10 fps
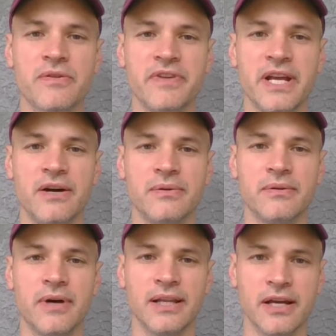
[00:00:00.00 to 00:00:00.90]
video,
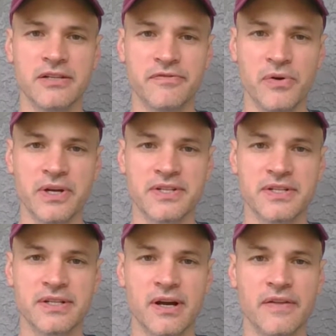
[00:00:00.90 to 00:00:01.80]
I'd like to
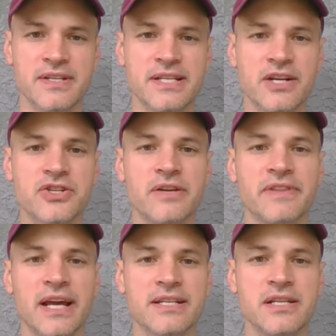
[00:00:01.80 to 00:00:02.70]
focus on the section of
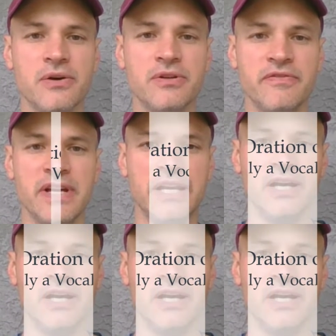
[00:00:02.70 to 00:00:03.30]
Lectio Divina